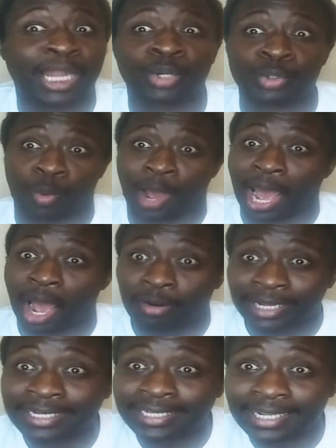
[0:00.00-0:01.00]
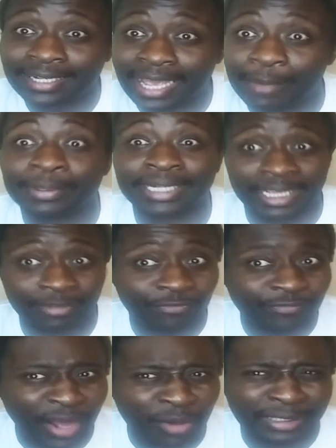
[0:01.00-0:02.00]
don't know how they did that, but they
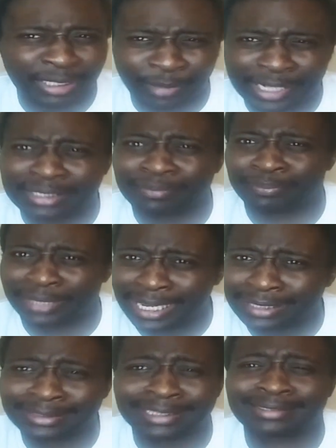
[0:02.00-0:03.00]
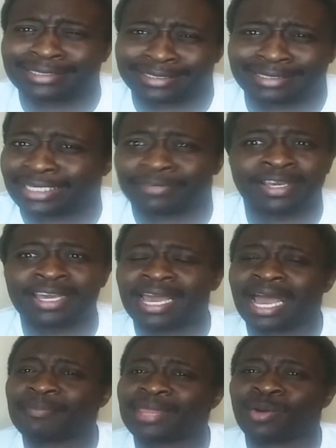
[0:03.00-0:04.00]
found a way to pick the safe.
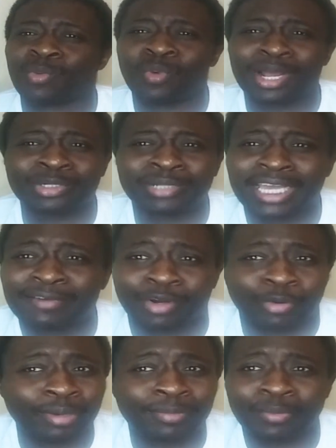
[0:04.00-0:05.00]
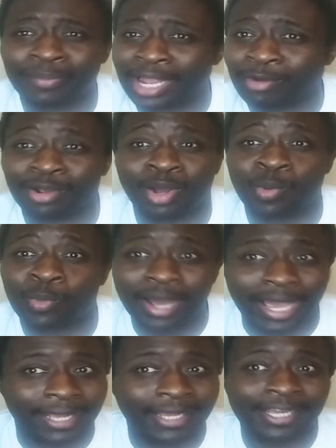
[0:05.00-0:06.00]
I'm like, what? Do they have a criminal background or
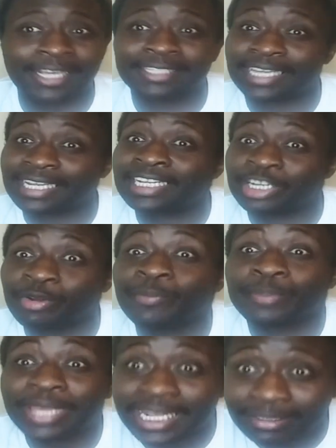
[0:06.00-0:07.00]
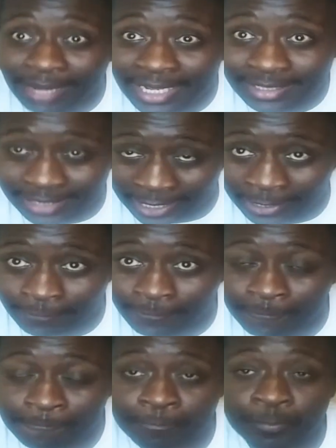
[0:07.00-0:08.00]
what? They literally picked my safe
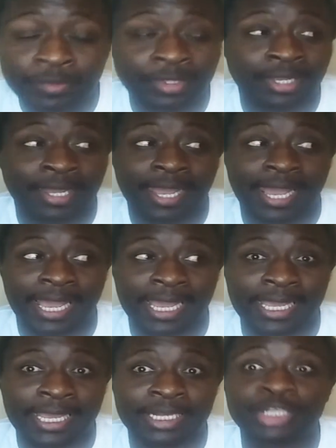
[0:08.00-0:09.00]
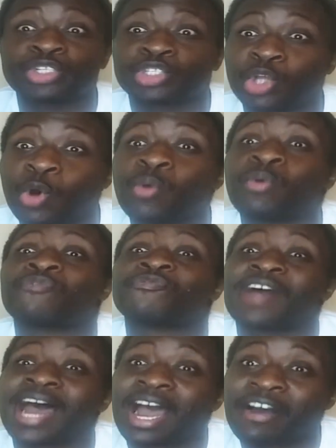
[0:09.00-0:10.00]
and stole
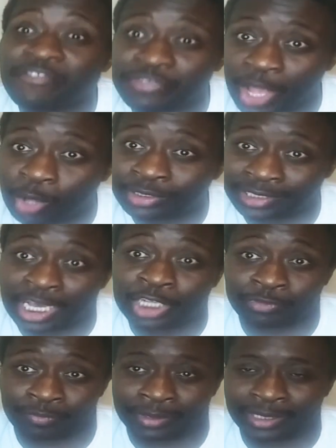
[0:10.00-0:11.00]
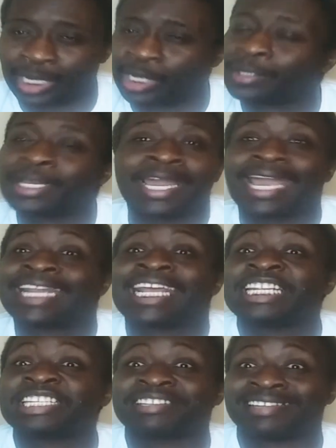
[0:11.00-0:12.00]
$5,000 from me. And they
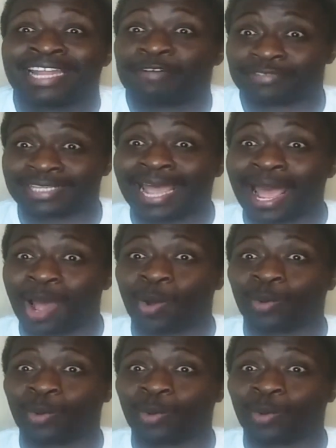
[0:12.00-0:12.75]
just left town.